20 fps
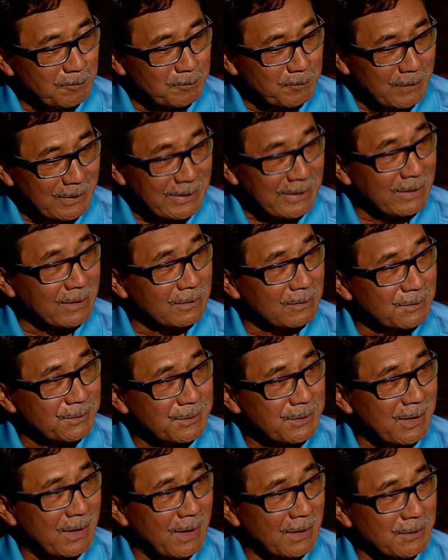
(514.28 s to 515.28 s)
legal
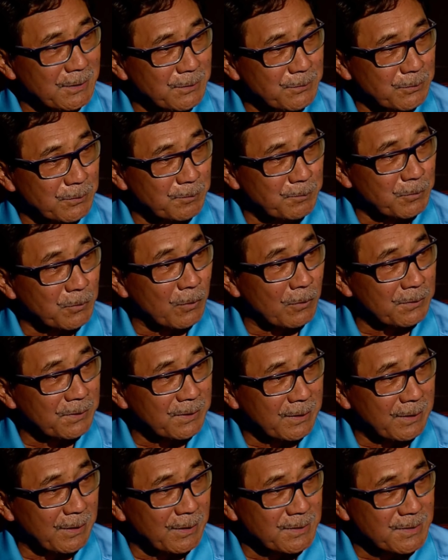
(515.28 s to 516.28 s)
charges were brought
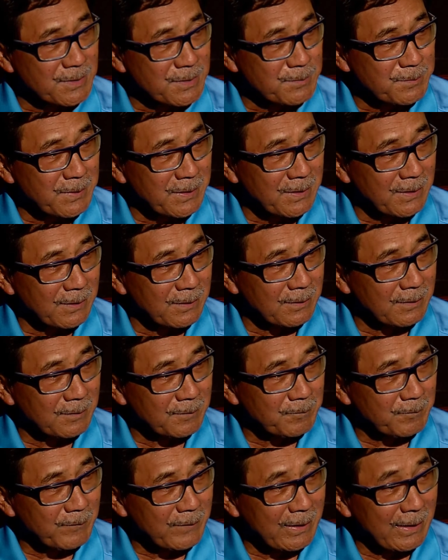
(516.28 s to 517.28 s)
against me
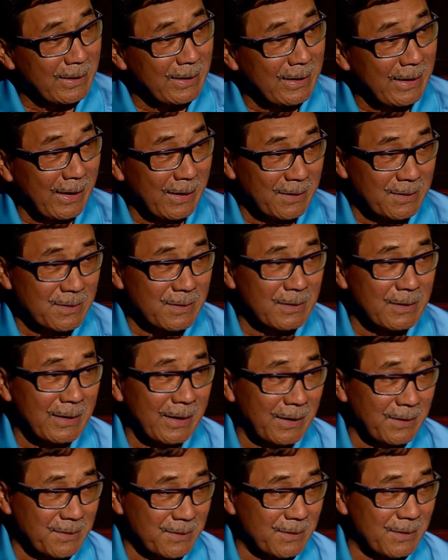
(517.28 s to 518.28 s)
in
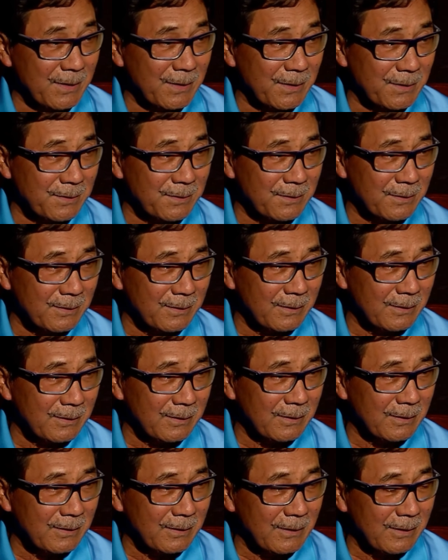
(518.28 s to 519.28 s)
1998.
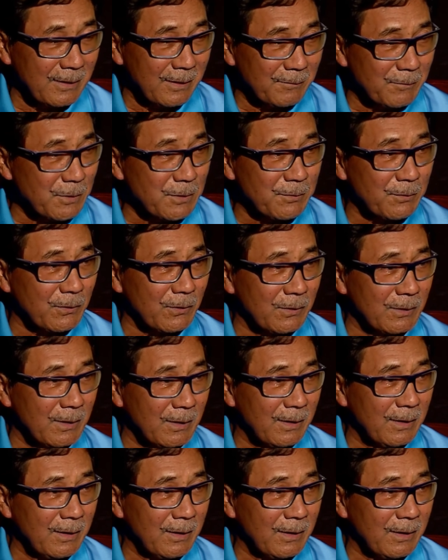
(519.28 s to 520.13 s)
First of all,